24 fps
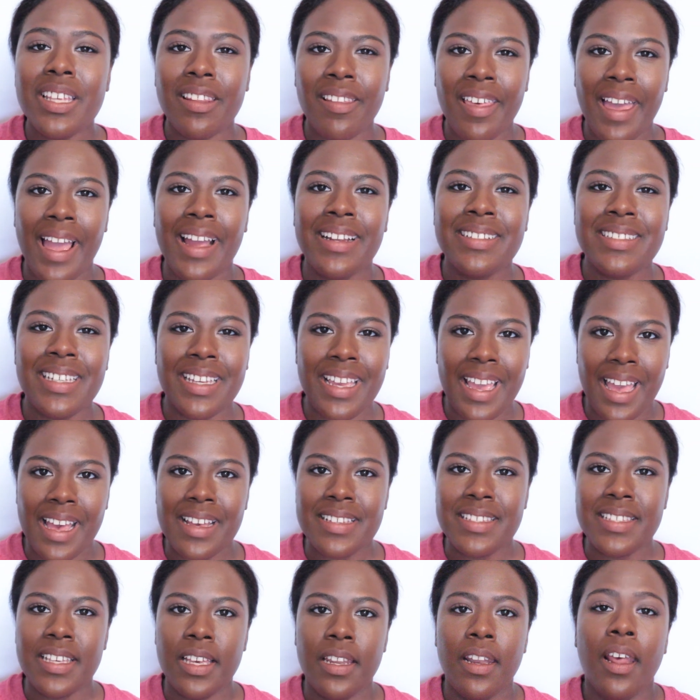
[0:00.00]
to lactic
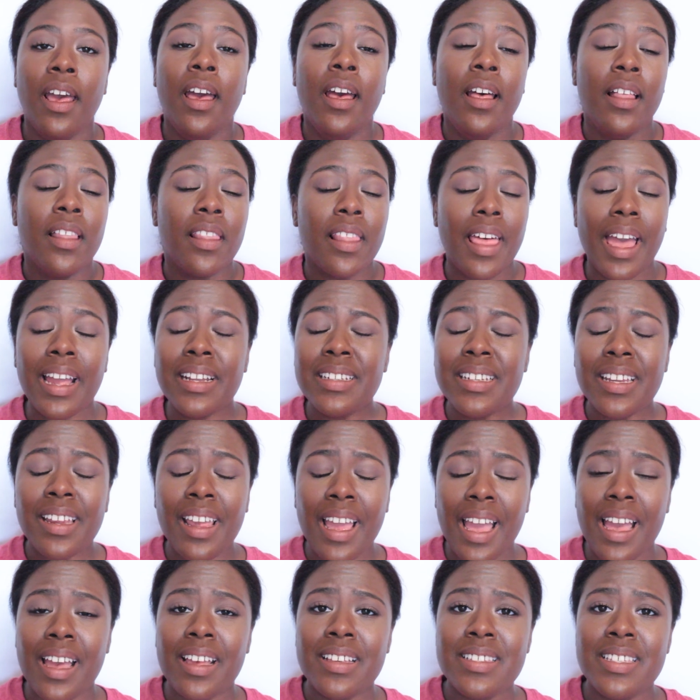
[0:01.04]
acid. Lactic
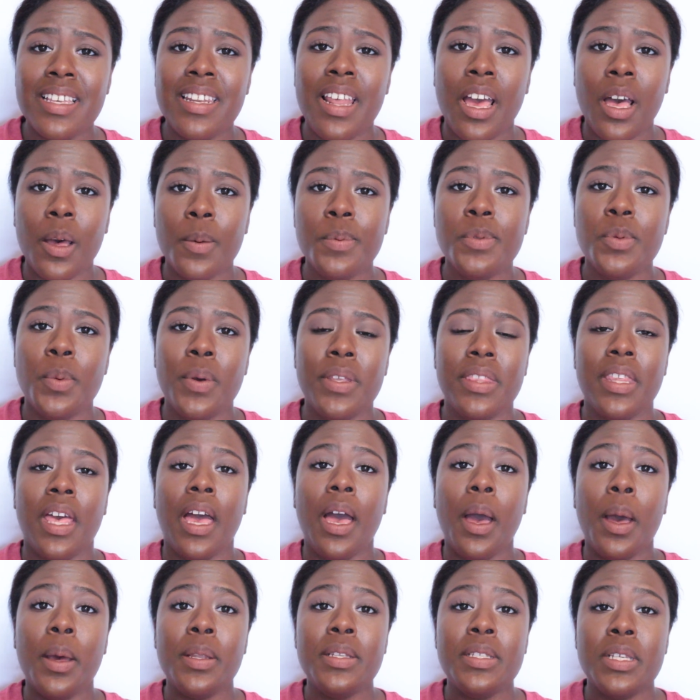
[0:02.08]
acid helps
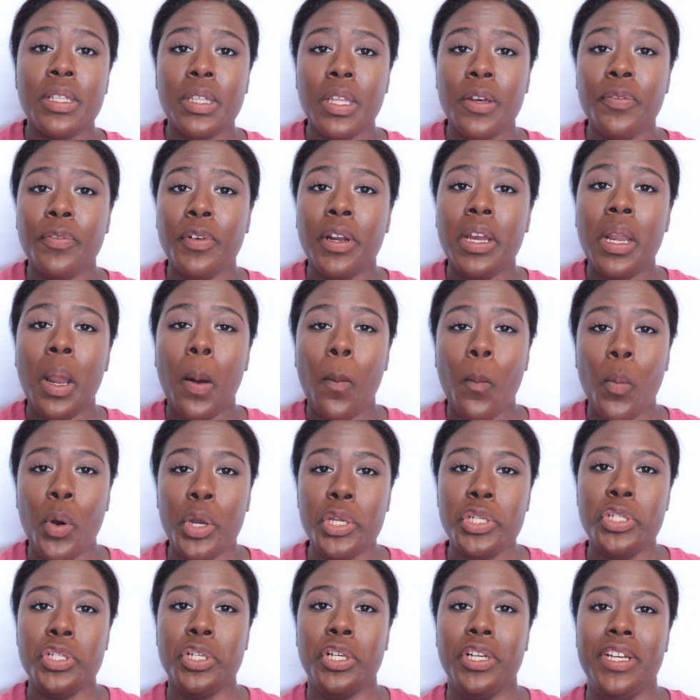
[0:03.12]
with delivering
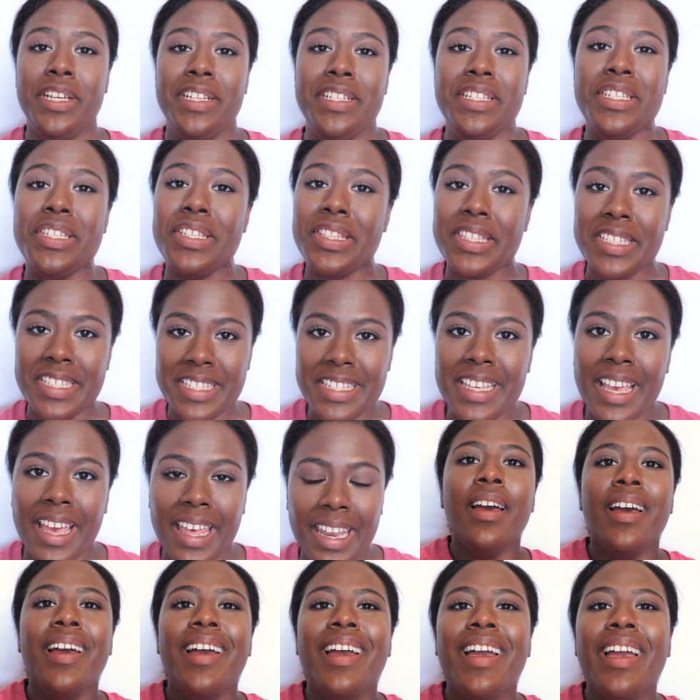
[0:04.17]
moisture into the skin.
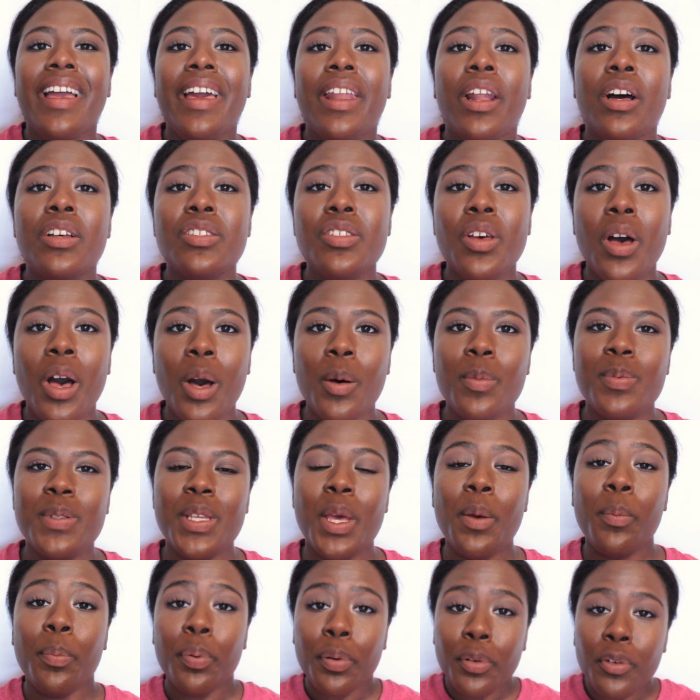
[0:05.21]
It also helps
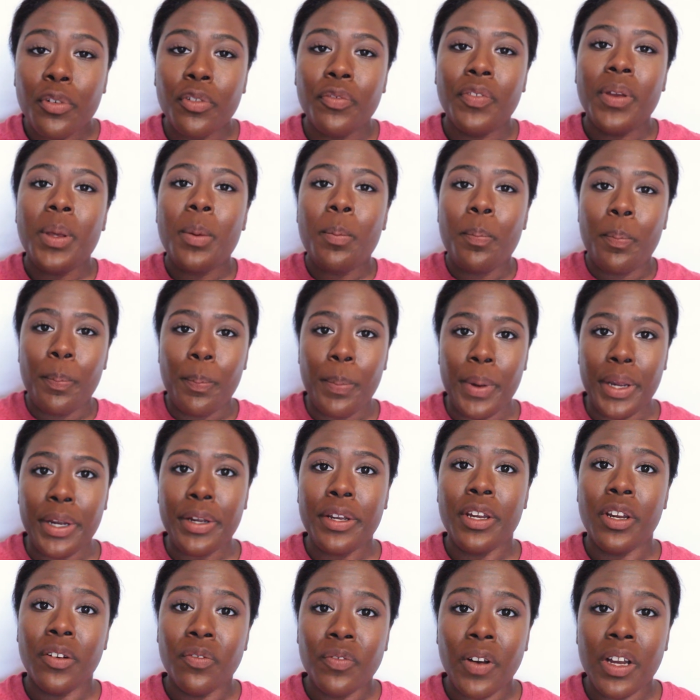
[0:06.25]
improving
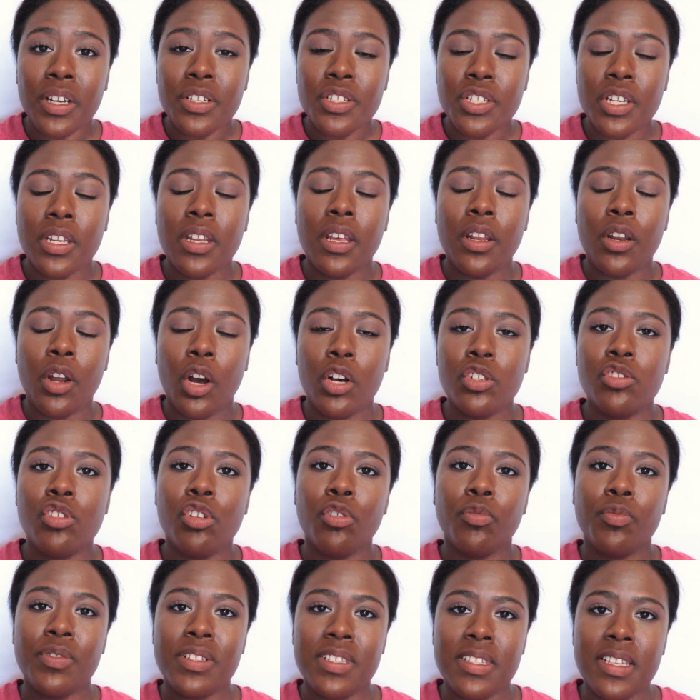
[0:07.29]
barrier function and
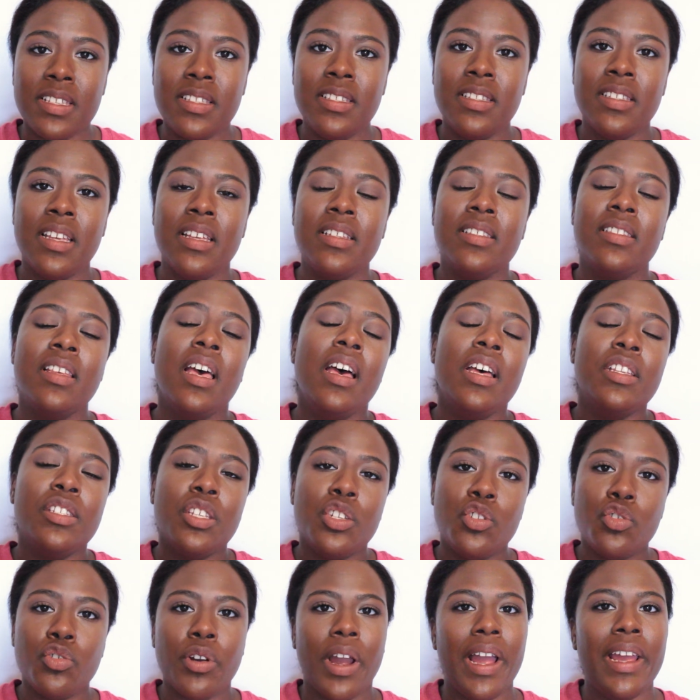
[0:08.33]
also resistance
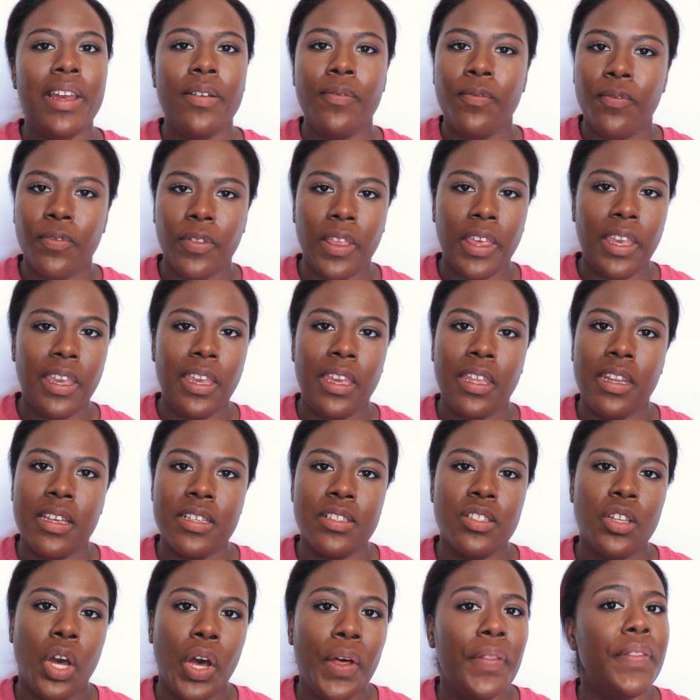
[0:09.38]
to dry and
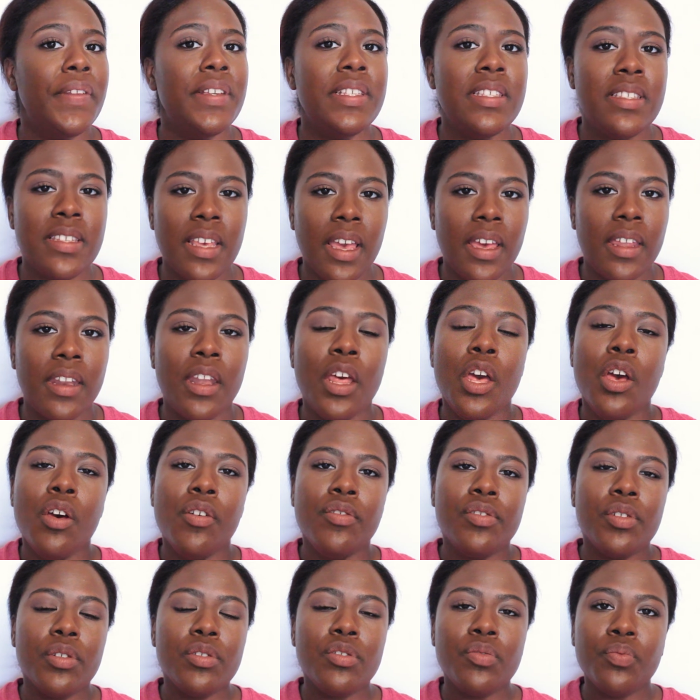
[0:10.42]
flakiness on the skin.
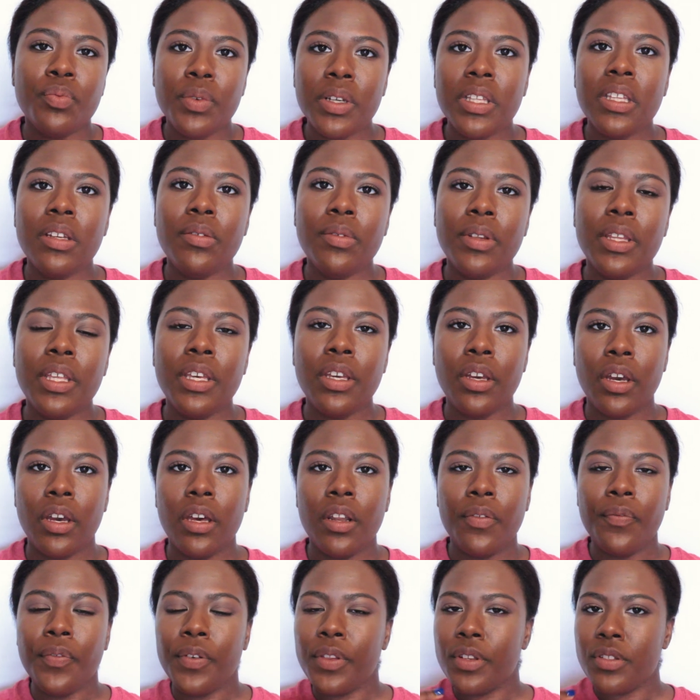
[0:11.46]
So it's really
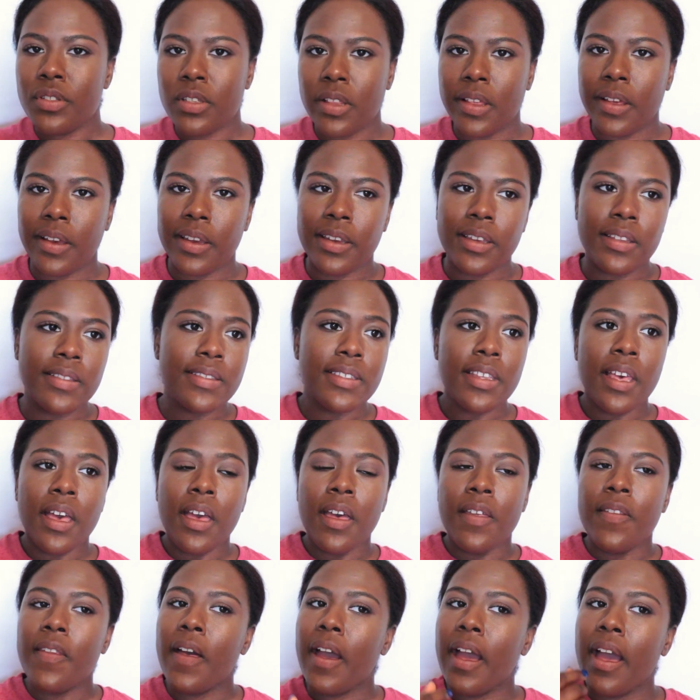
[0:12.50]
good for those clients
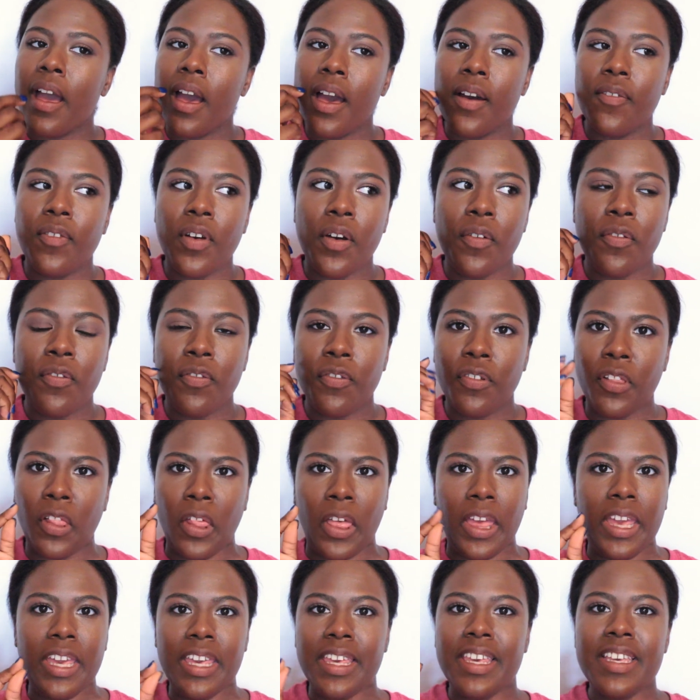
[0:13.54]
that have
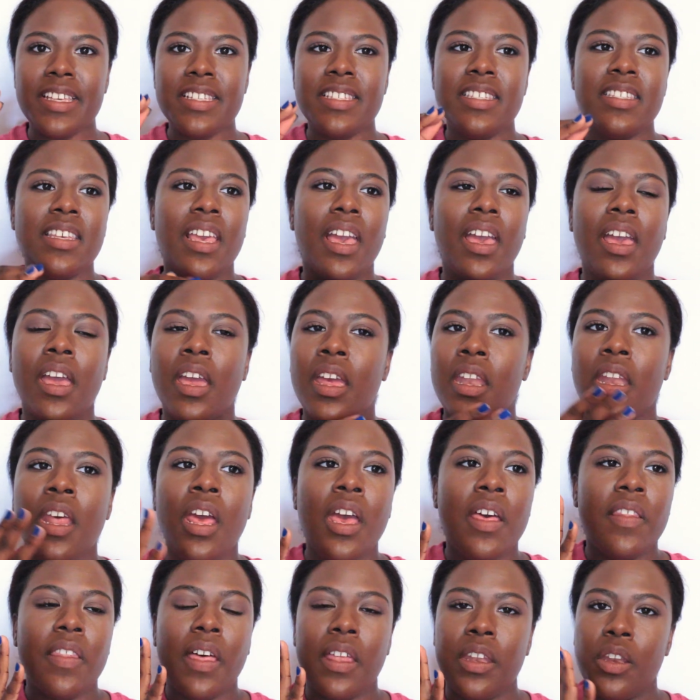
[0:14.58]
flaky skin,
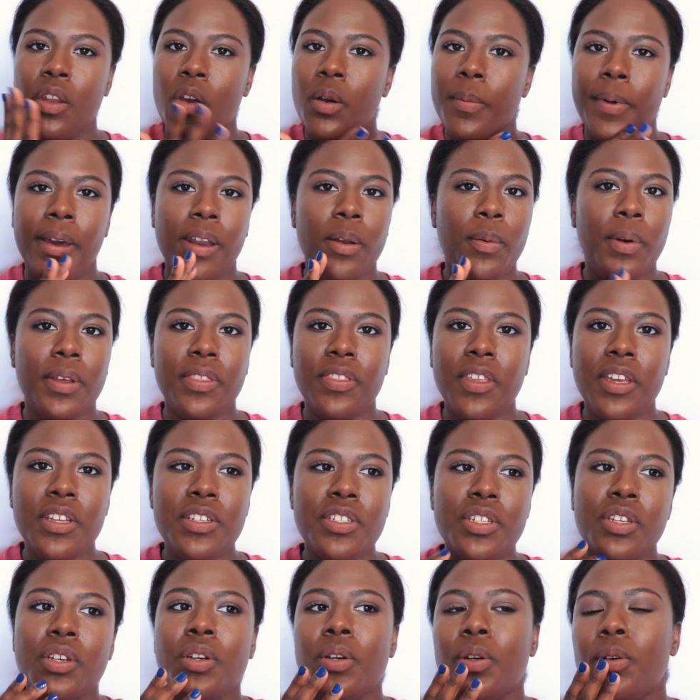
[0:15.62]
that no matter what they
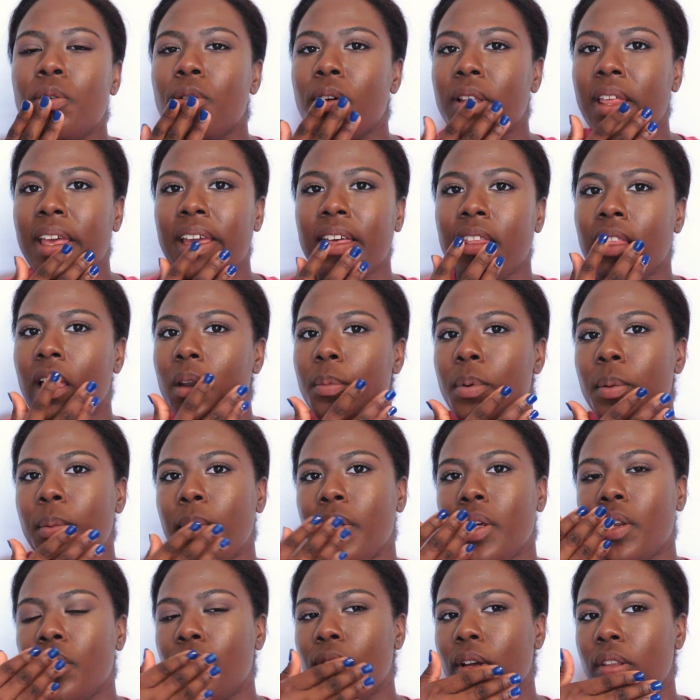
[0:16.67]
do, like a lot of people
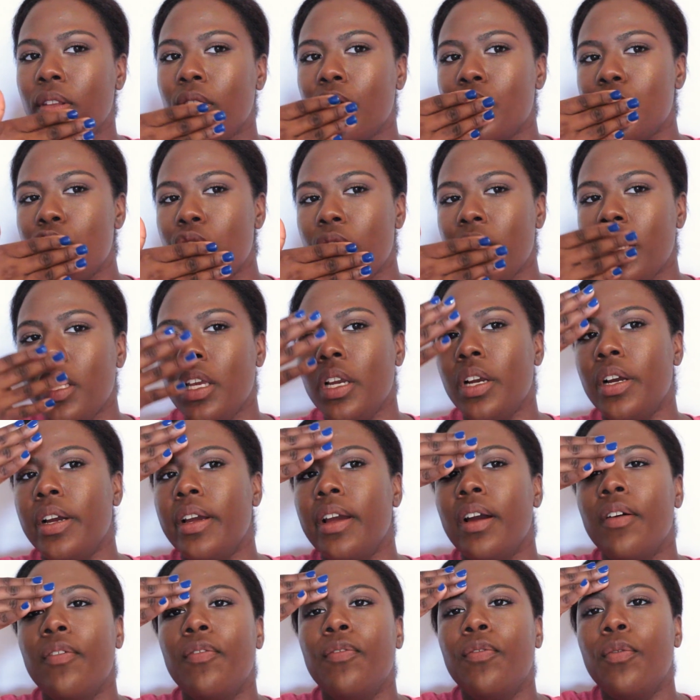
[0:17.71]
get around their chin
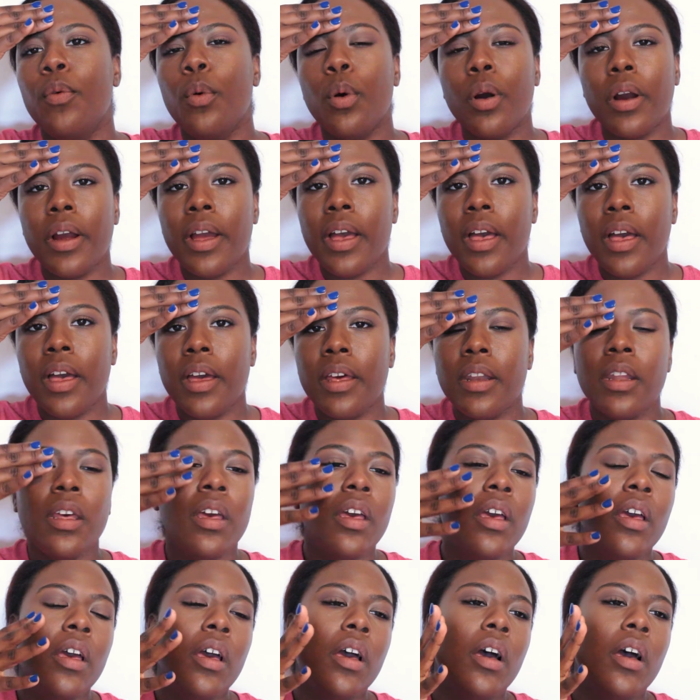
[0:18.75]
area, forehead,